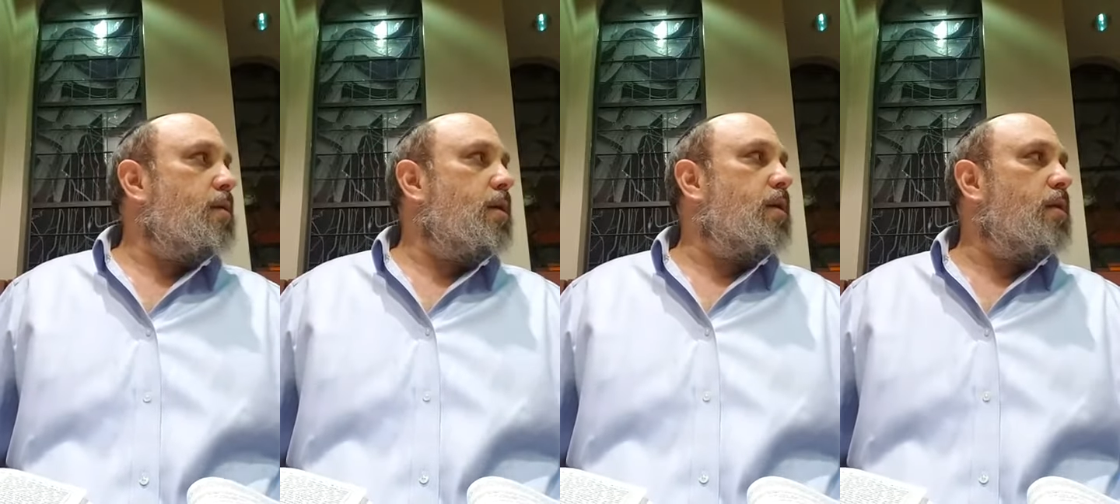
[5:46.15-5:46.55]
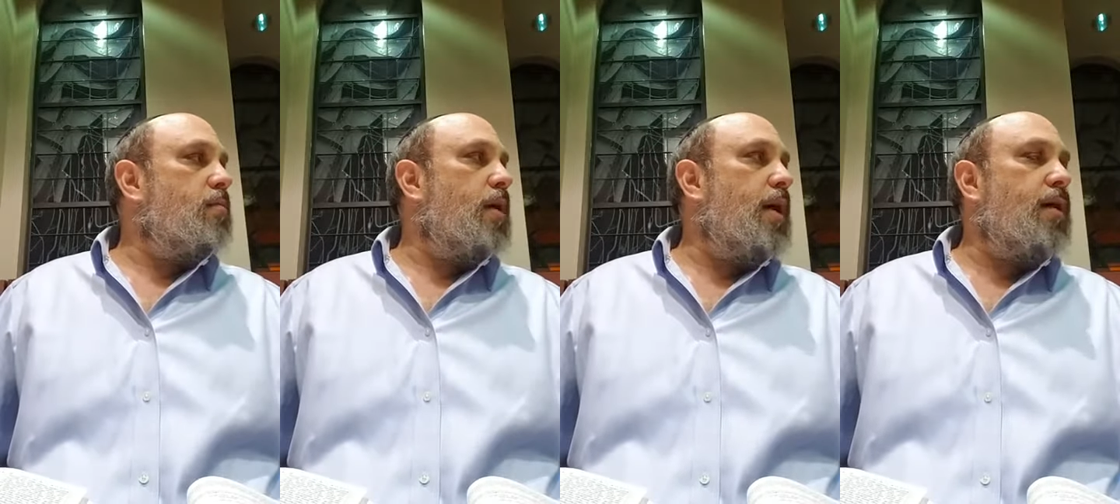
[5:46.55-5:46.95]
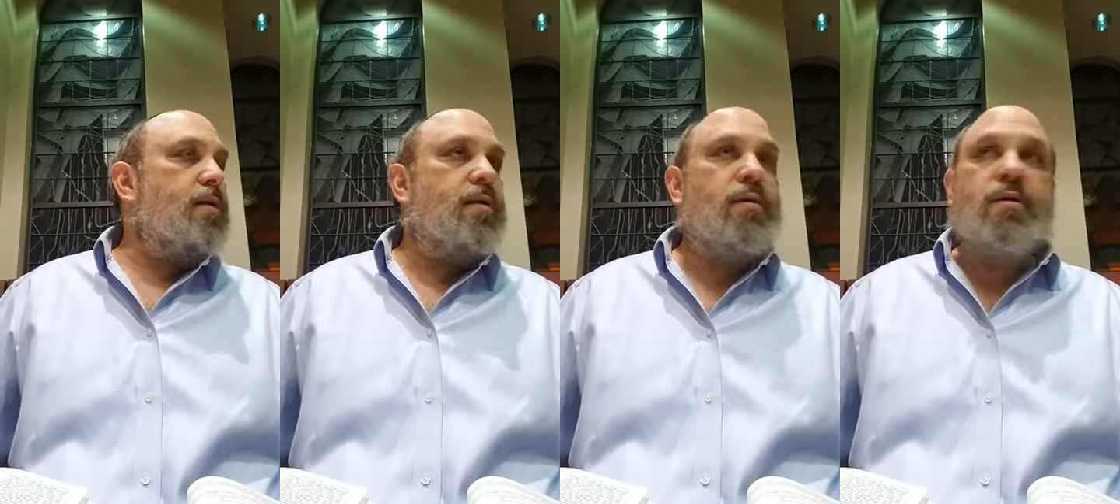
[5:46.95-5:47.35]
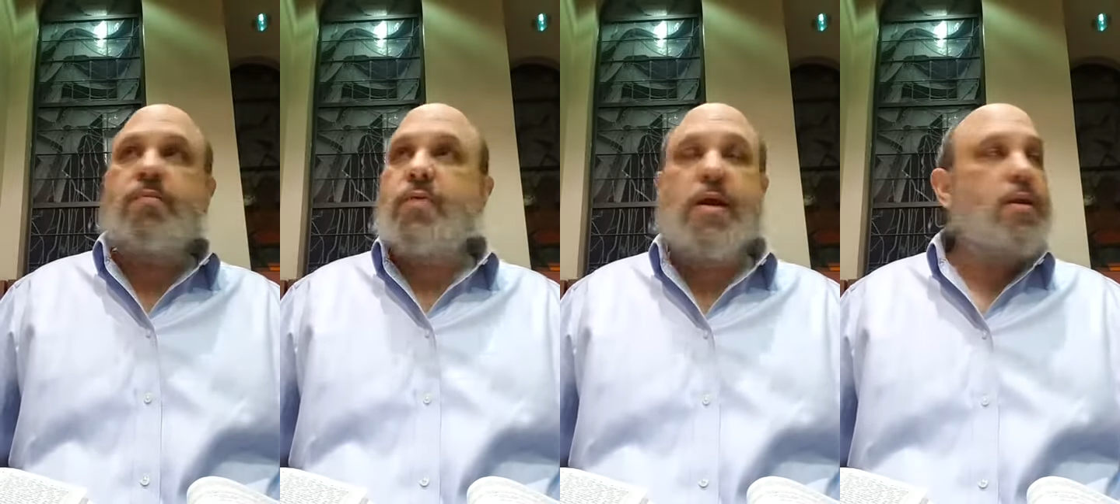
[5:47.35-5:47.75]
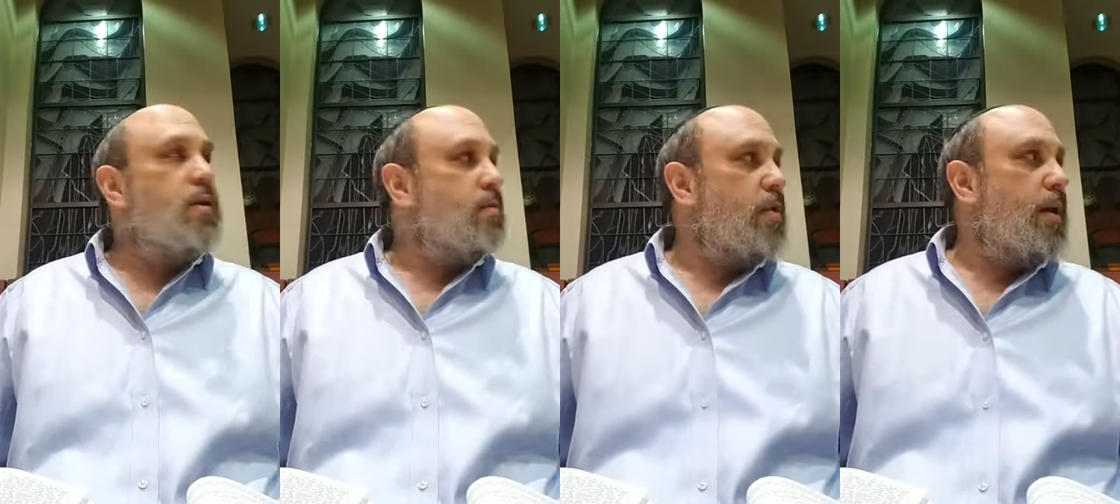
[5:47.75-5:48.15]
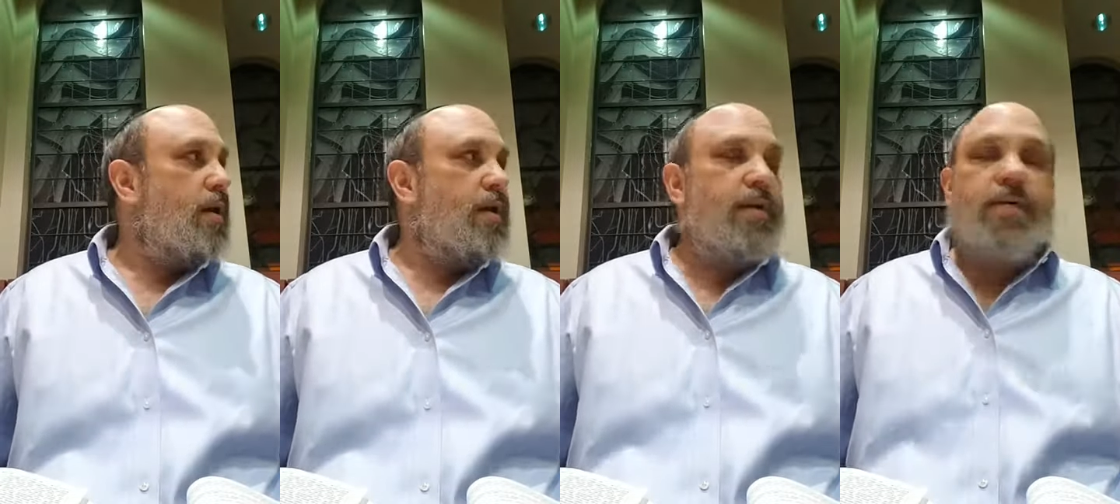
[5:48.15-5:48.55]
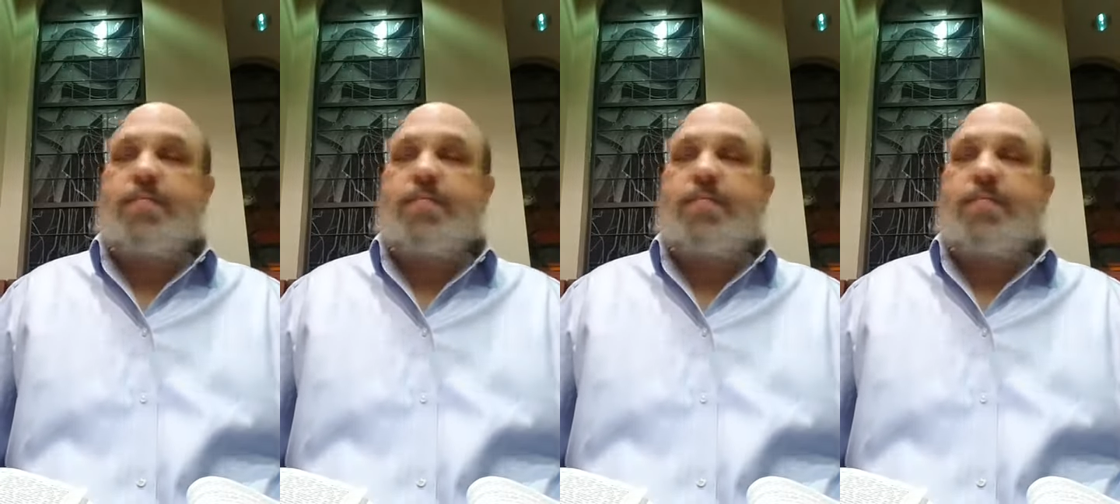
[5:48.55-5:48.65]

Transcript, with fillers: legally blind, and I think practically blind.